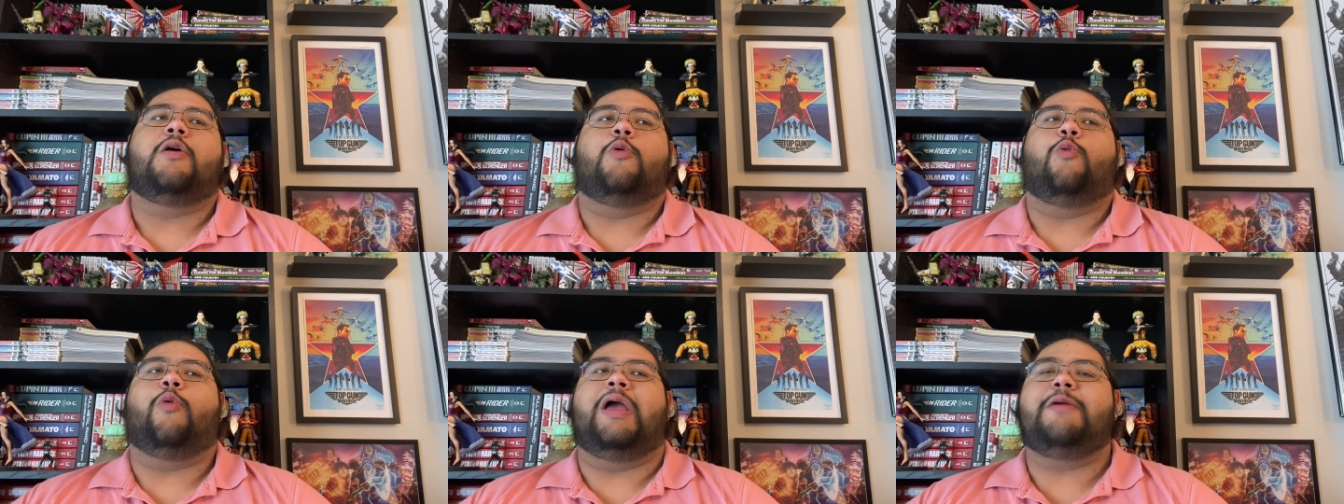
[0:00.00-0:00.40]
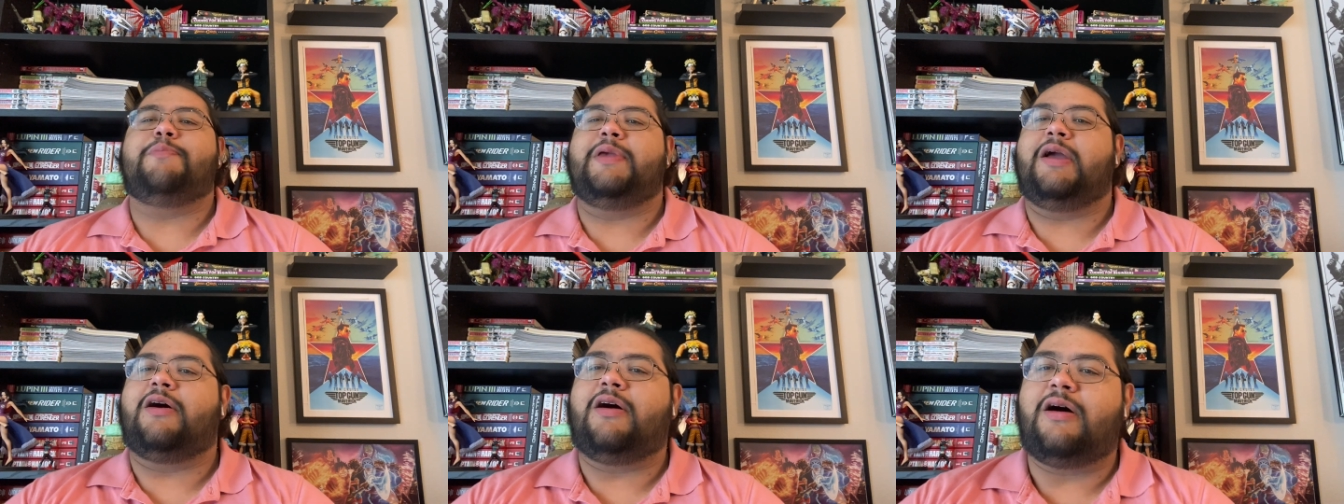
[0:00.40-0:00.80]
way
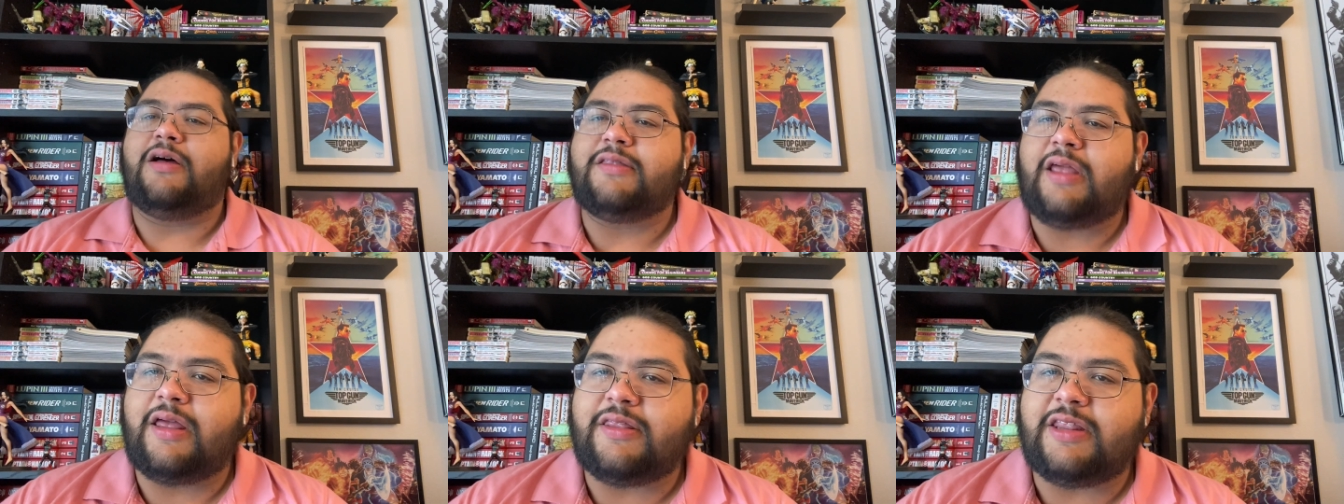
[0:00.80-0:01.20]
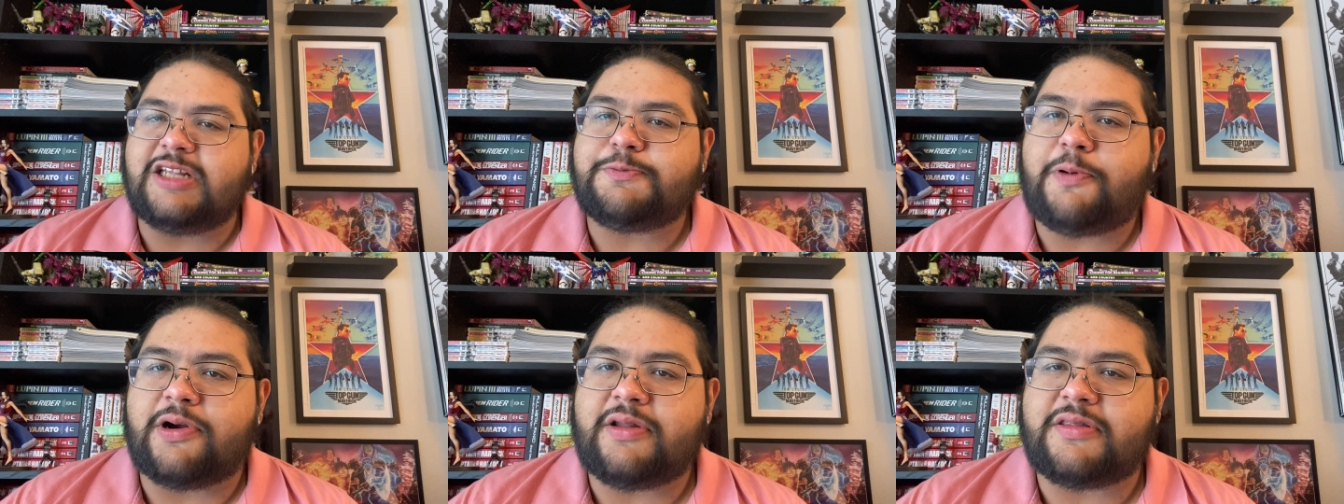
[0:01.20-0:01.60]
beyond this
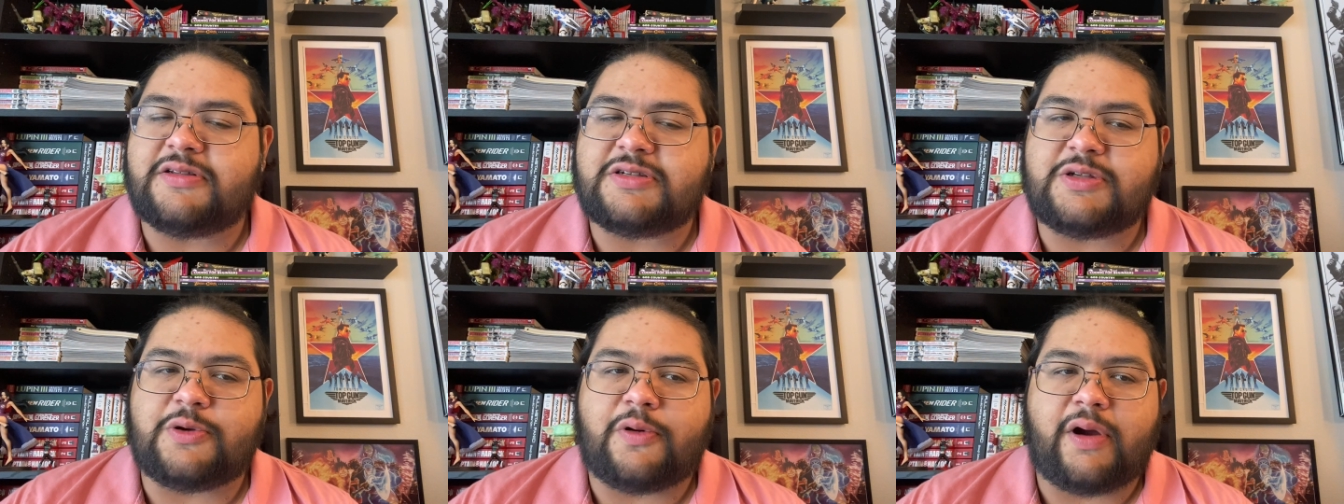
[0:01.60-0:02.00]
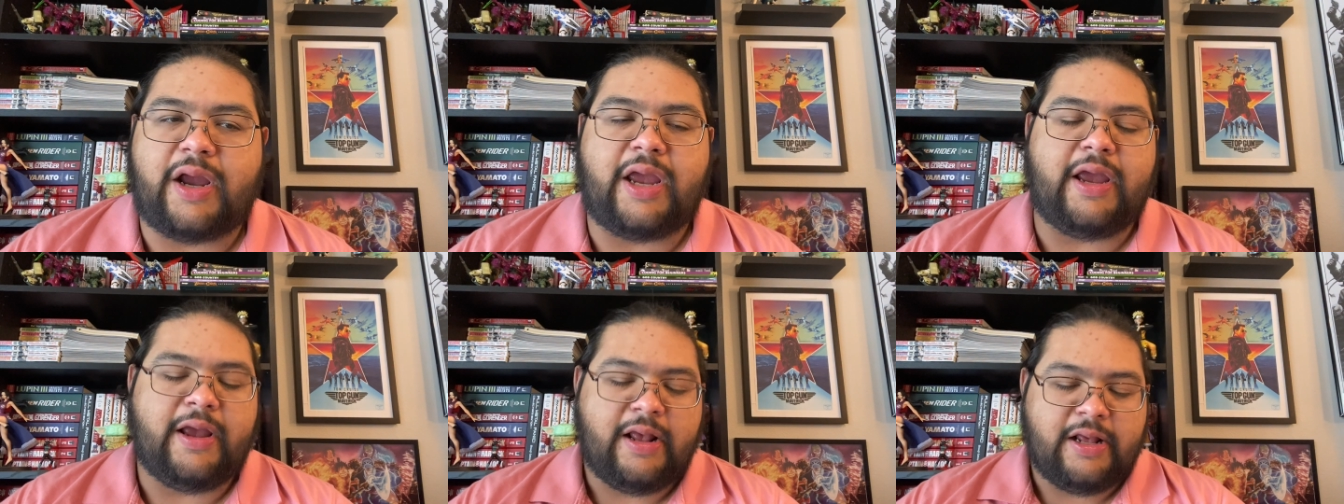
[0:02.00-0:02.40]
part of the
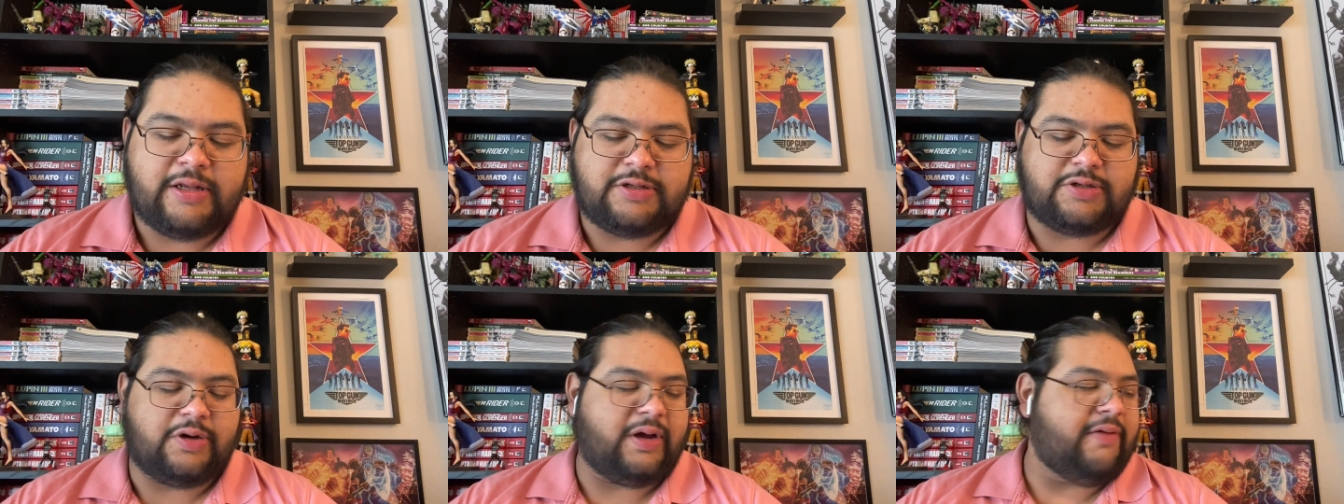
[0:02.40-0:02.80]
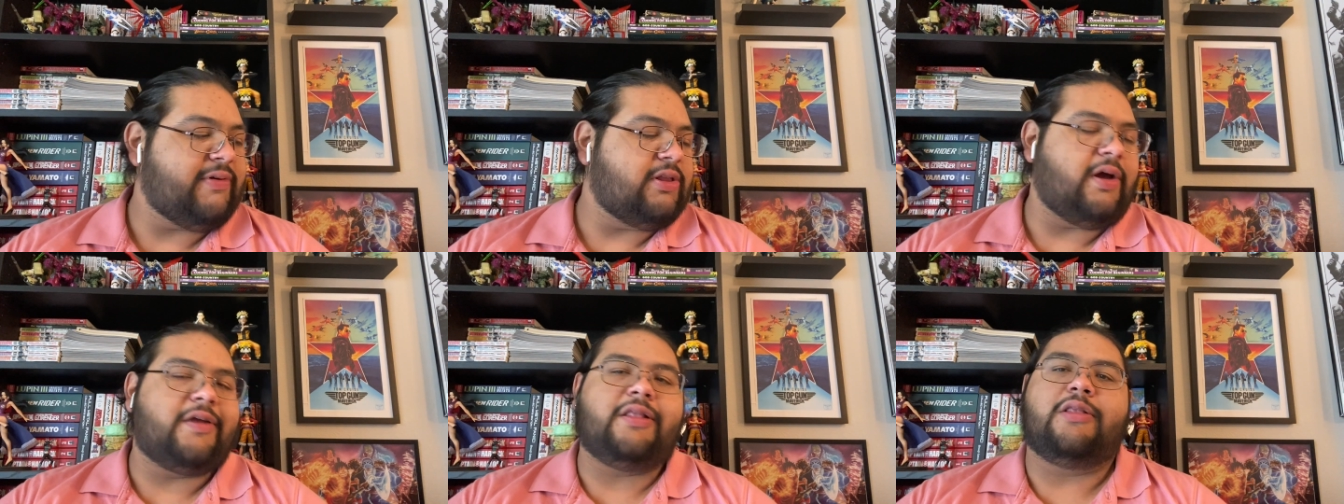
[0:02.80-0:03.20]
story, so even
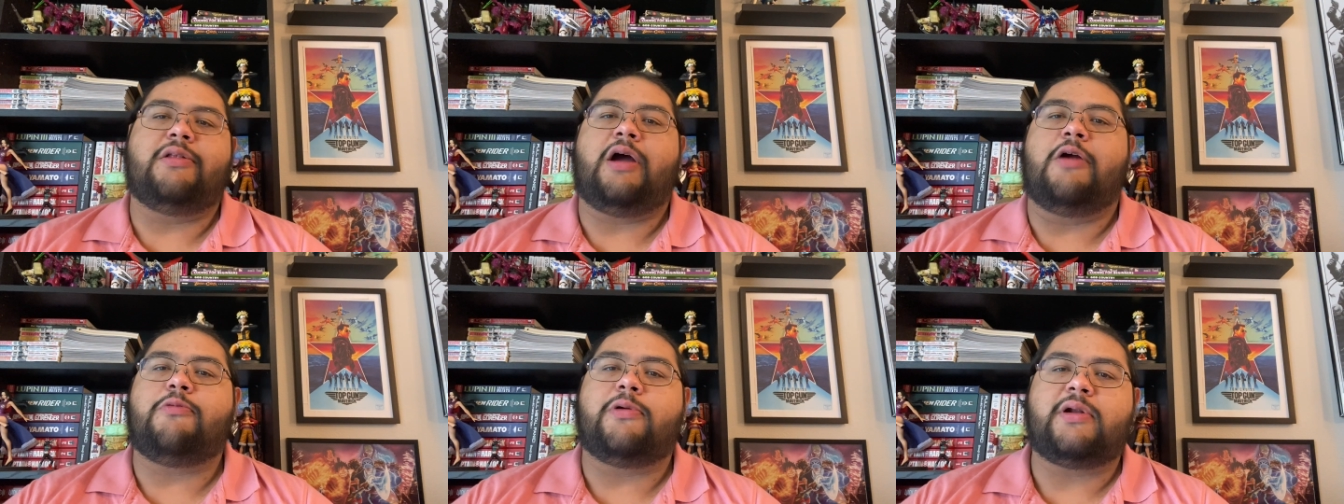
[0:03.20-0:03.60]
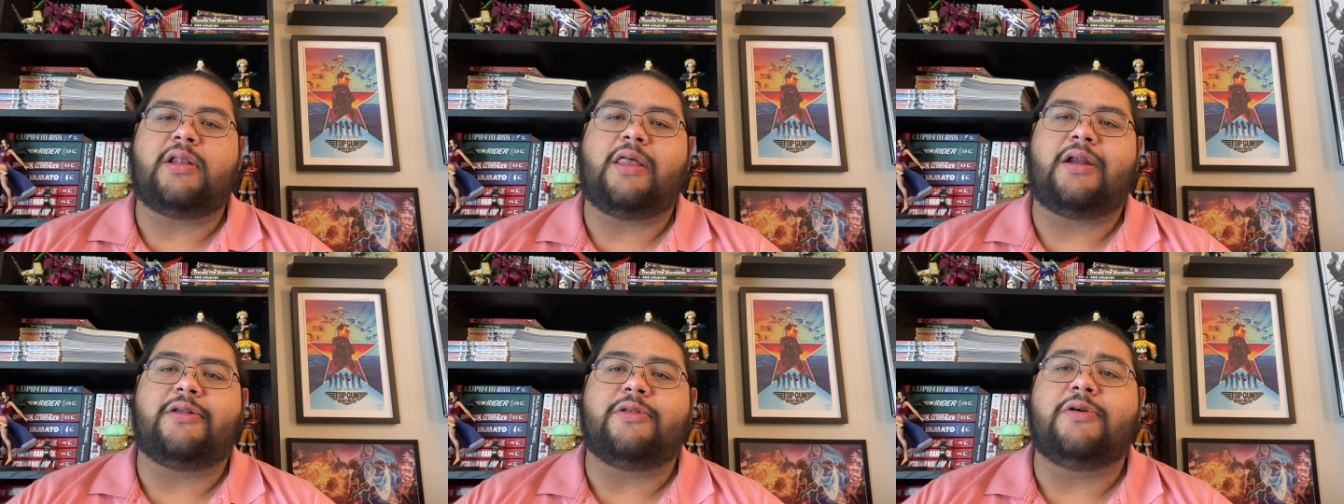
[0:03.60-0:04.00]
though I, I wrote a
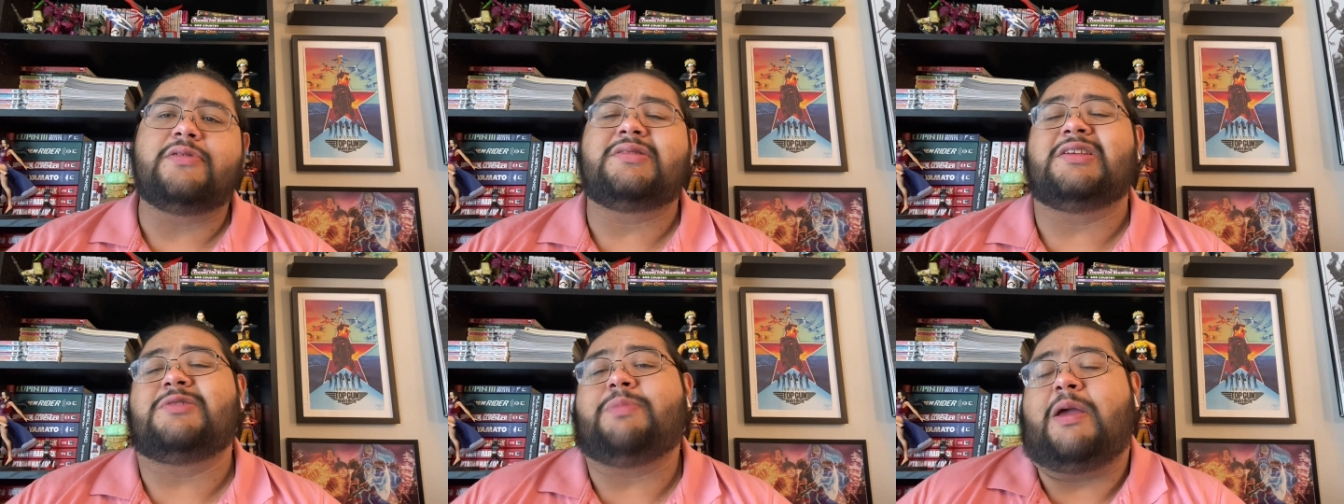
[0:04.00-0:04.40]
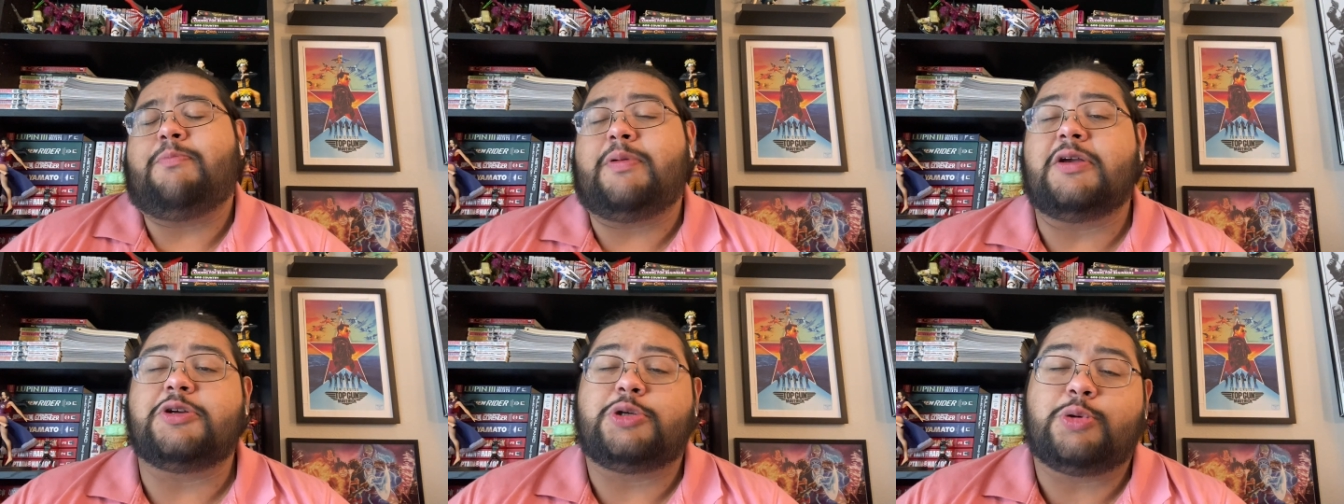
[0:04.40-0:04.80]
lot of notes, this might
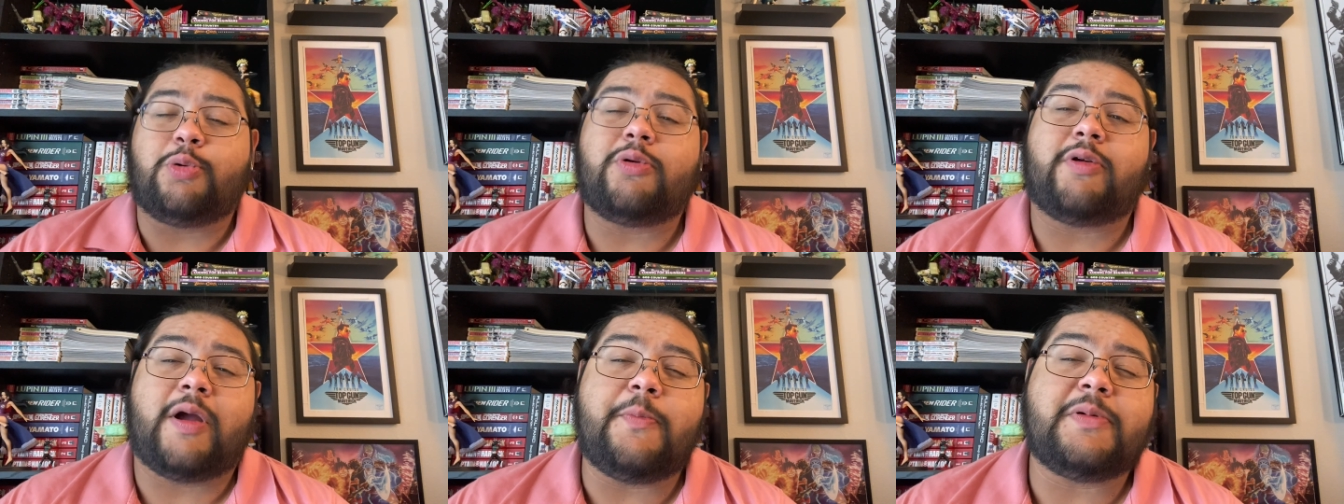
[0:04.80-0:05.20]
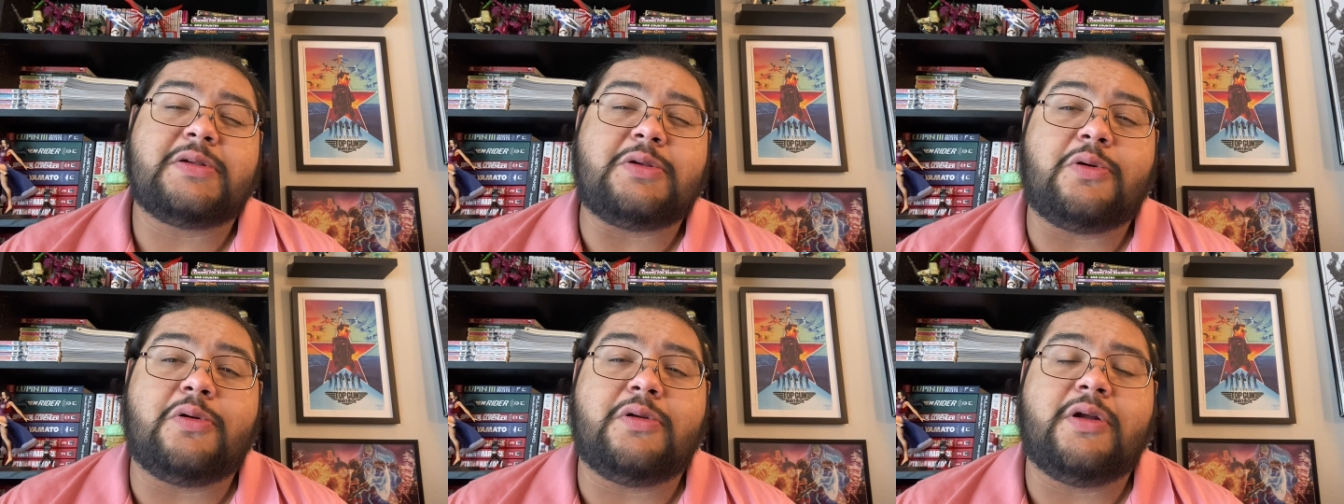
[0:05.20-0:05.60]
be a shorter
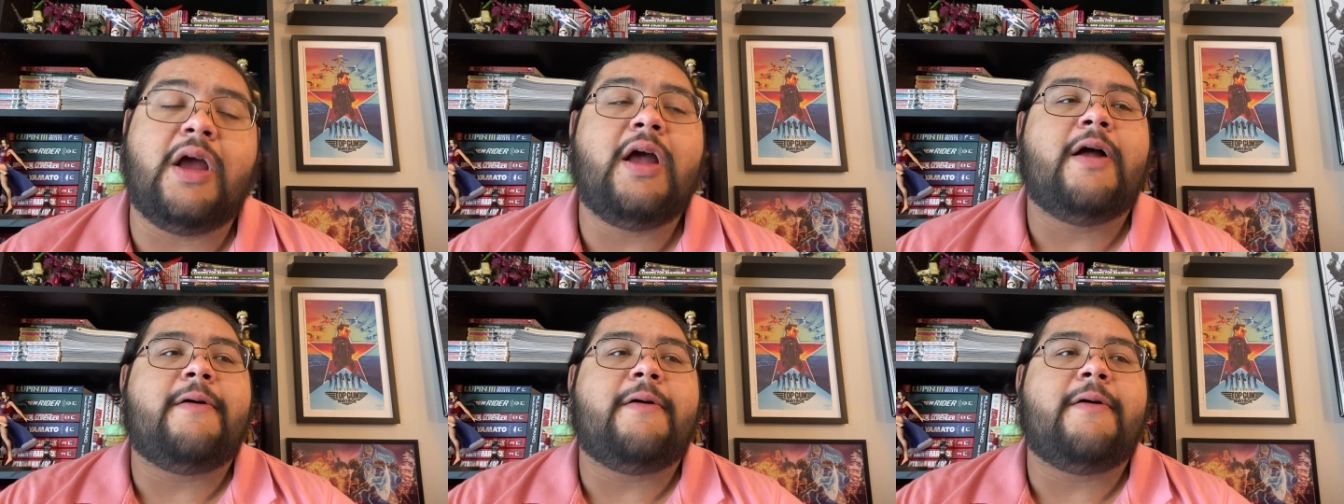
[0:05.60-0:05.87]
episode.